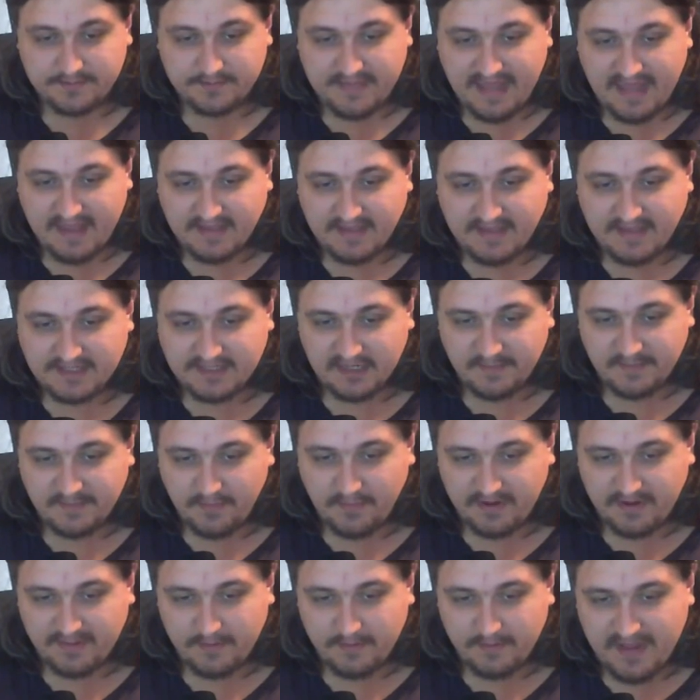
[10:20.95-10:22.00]
that is going to be
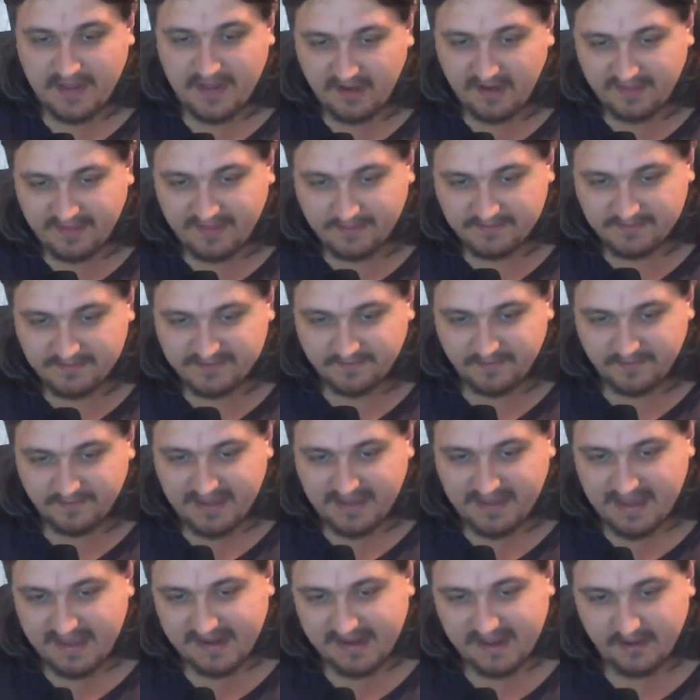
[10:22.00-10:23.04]
one of the main themes of my
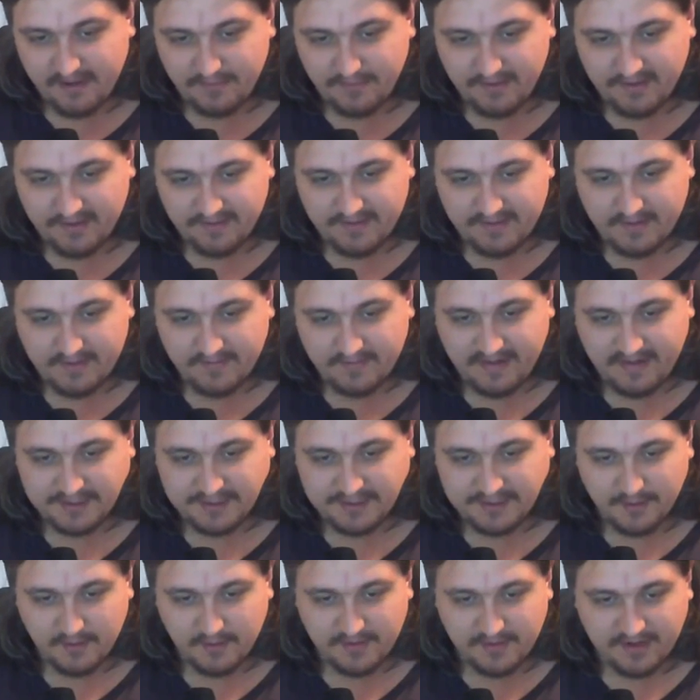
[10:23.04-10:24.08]
hangout with
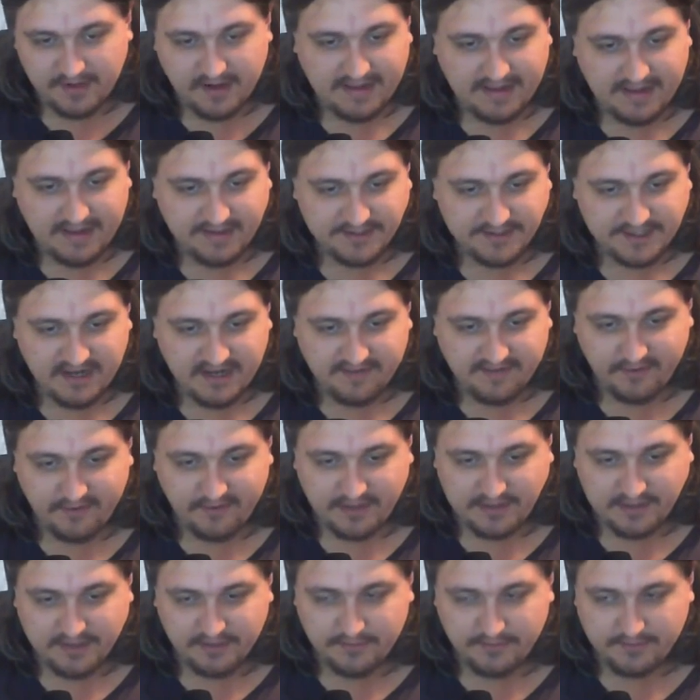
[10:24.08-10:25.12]
H. Bomber Guy in Chair
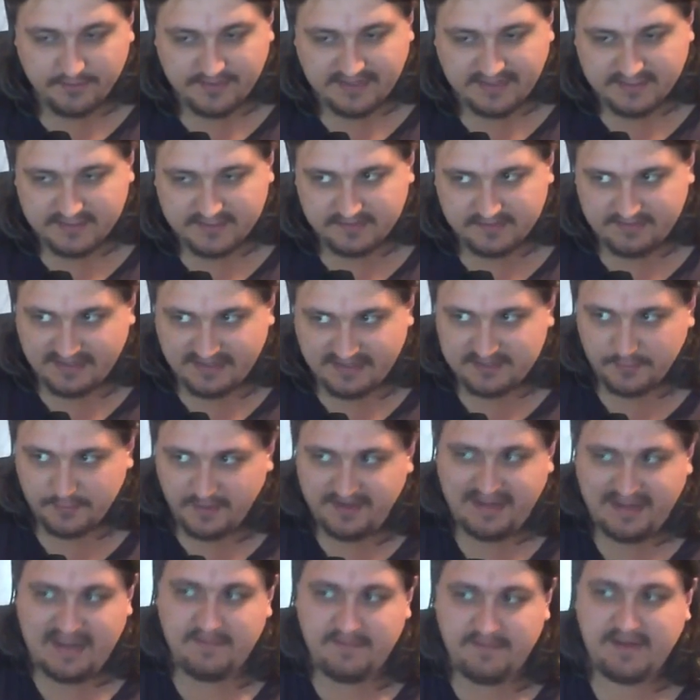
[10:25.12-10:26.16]
42. That's
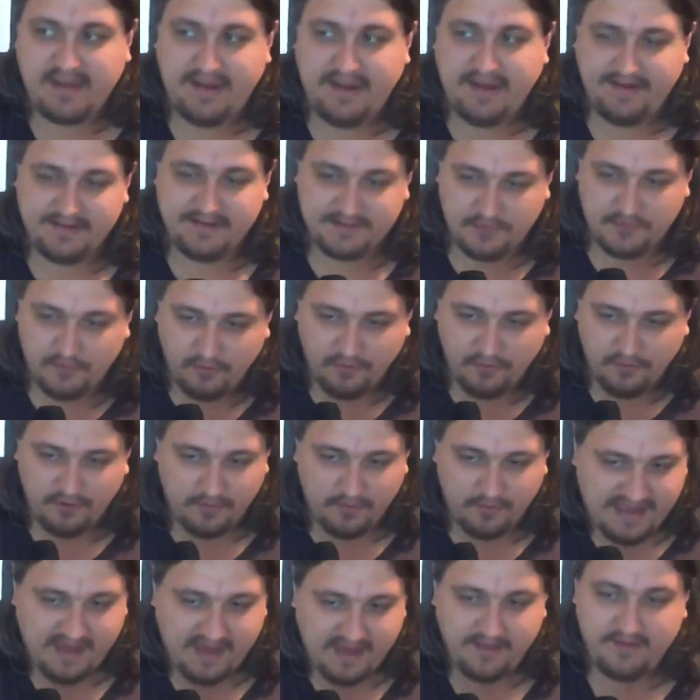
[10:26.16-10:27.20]
what Gamergate is all
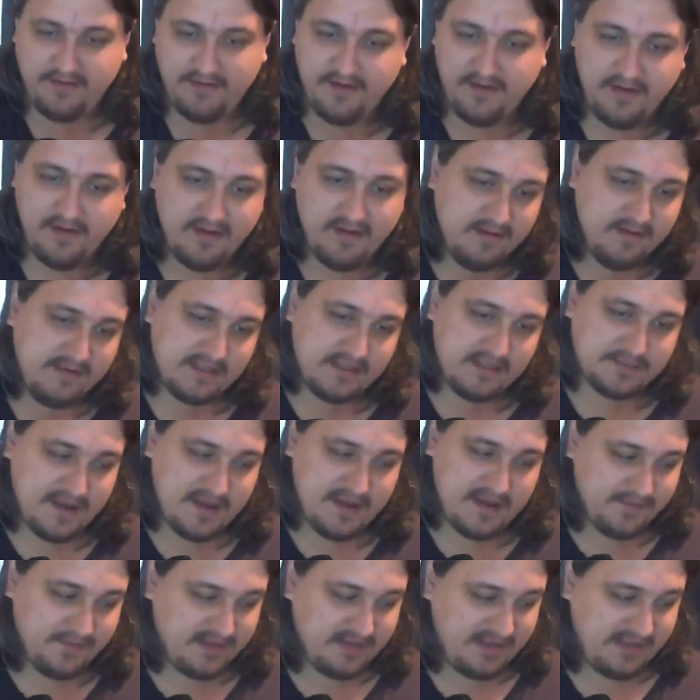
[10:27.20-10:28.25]
about. That's
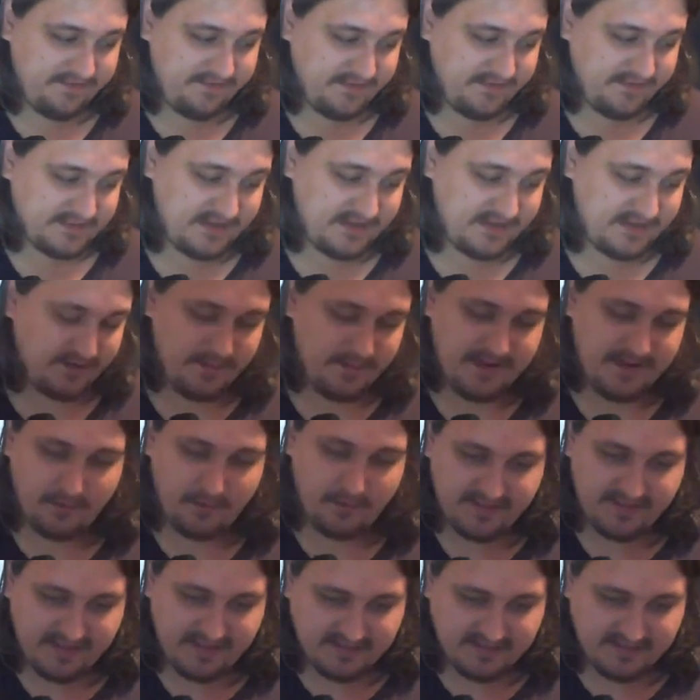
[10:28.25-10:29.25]
my belief, is that no matter what they